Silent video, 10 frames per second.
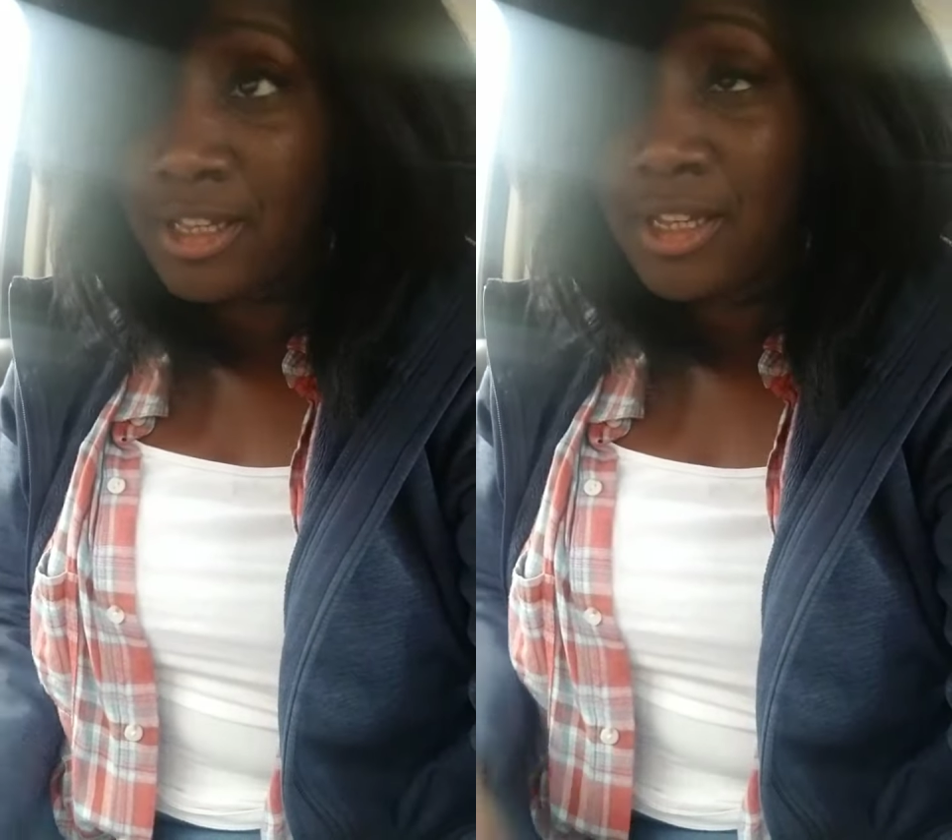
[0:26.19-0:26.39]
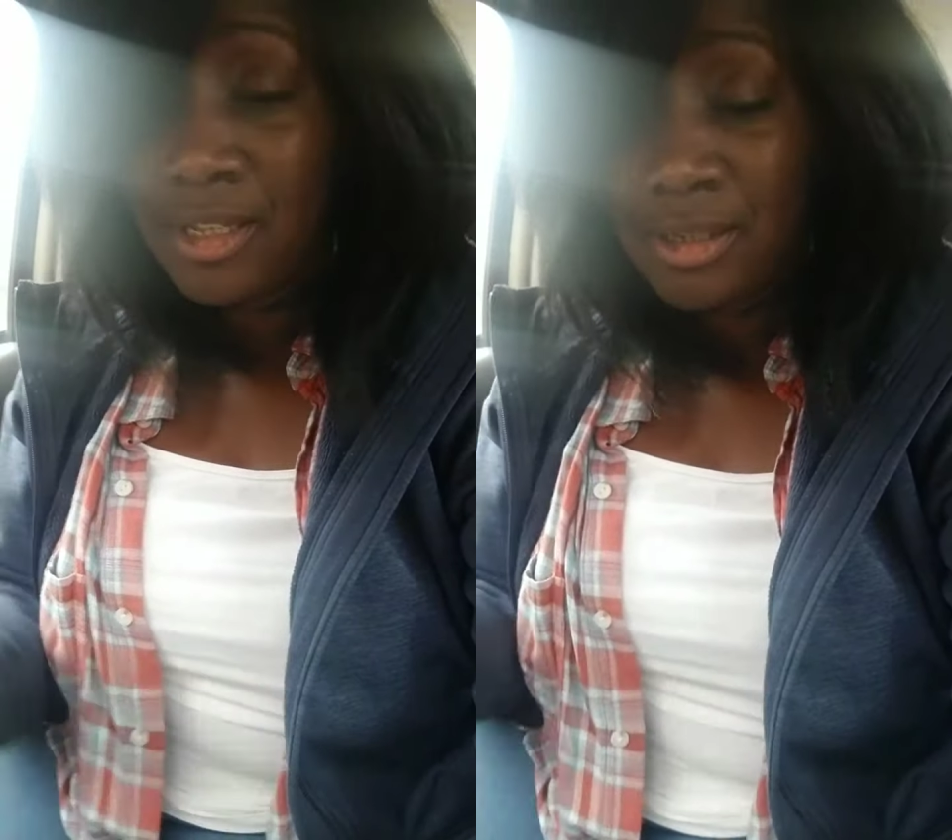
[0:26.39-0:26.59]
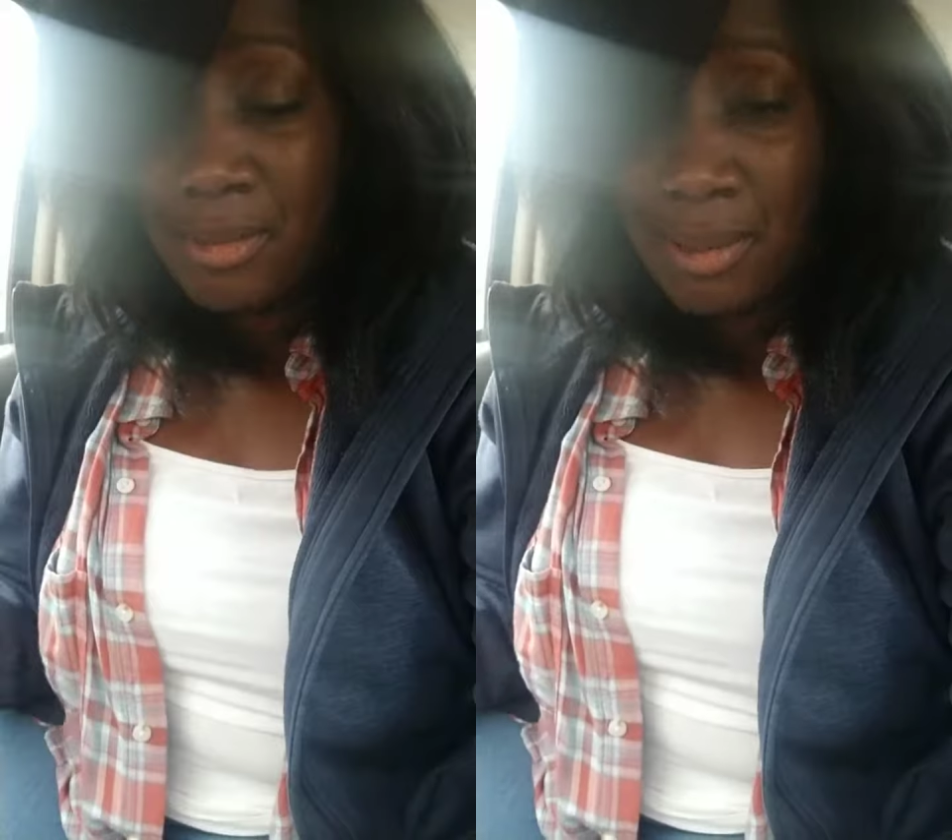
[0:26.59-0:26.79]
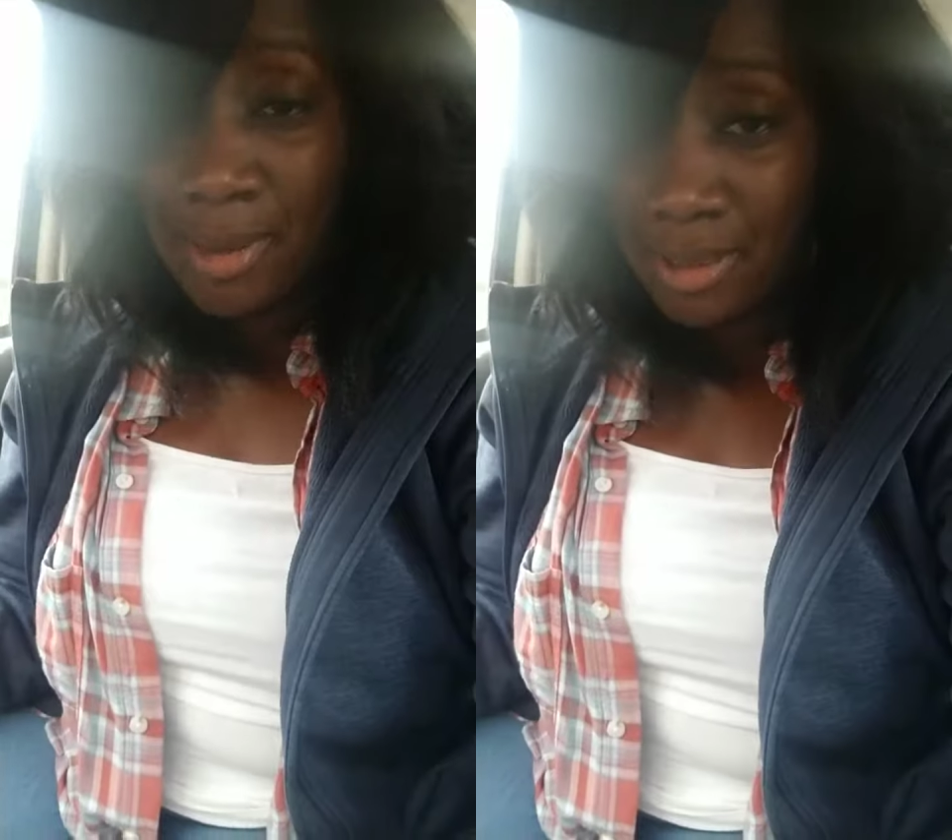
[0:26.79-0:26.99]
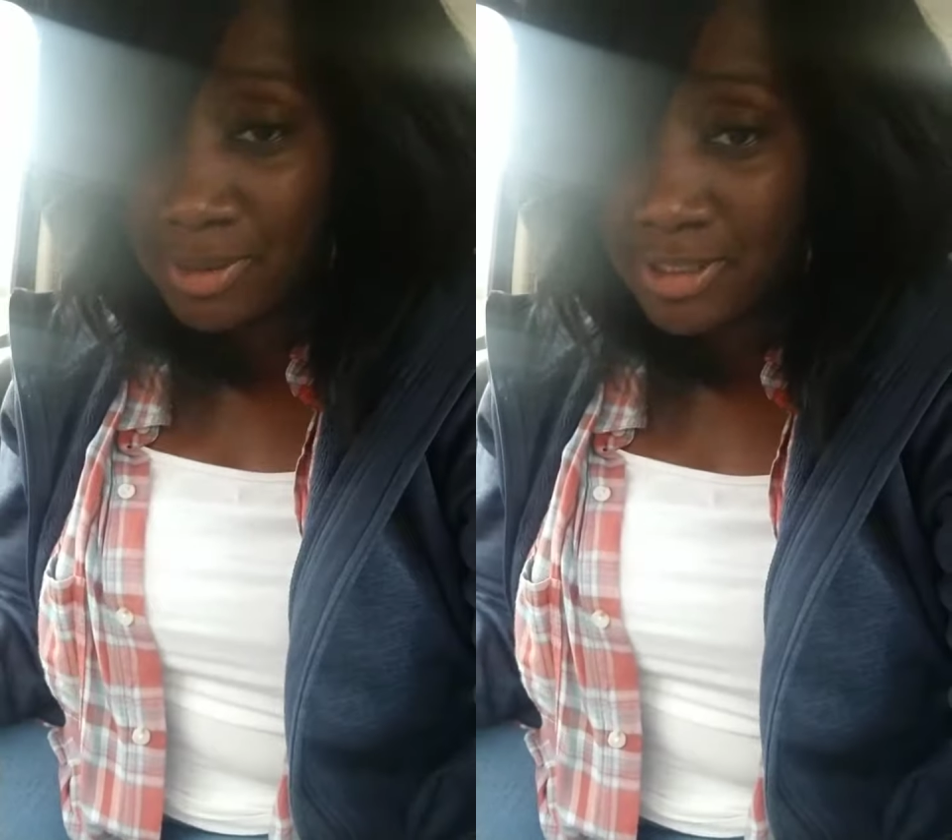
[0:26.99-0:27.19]
then my
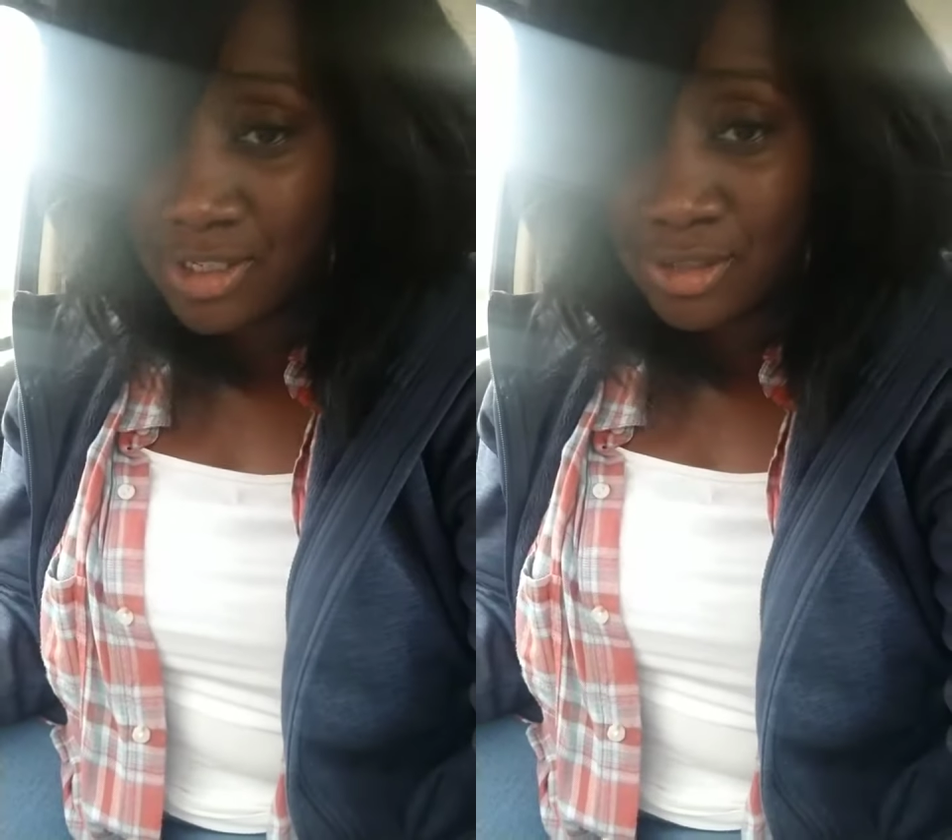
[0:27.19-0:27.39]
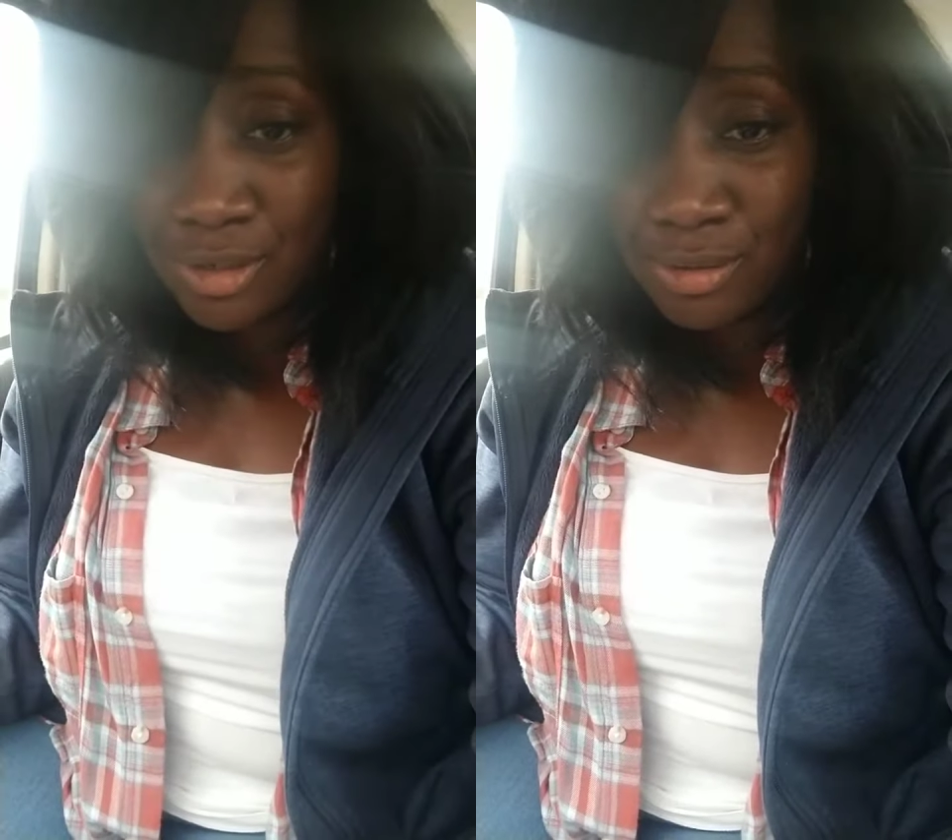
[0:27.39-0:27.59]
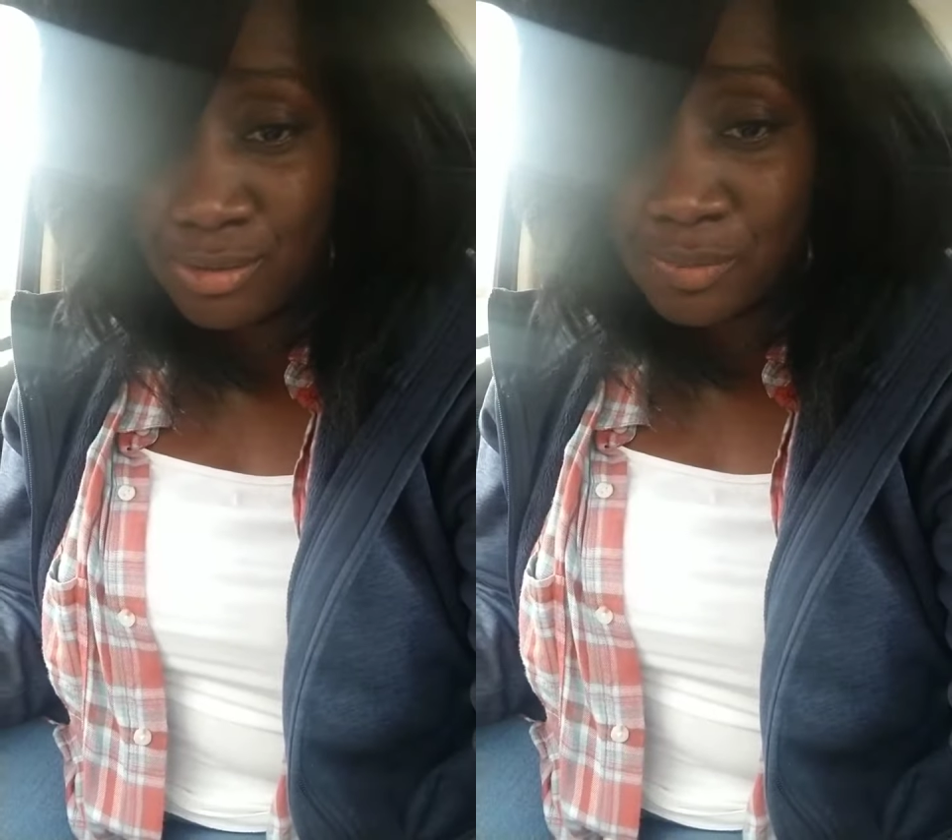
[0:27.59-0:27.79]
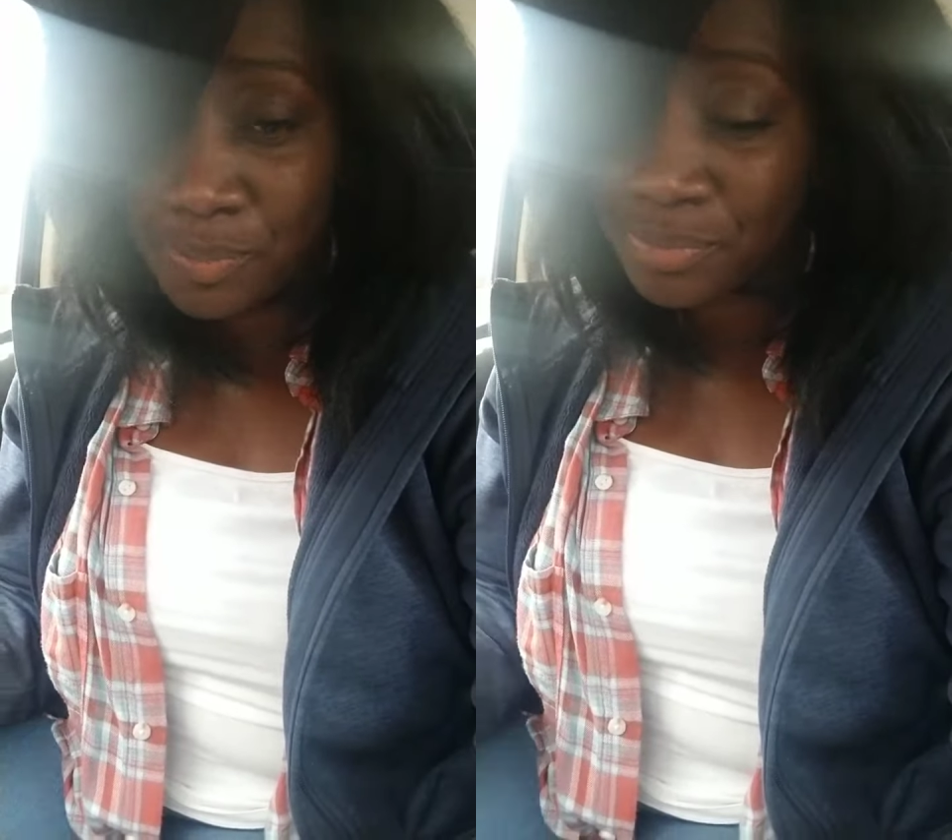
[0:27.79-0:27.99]
babies at school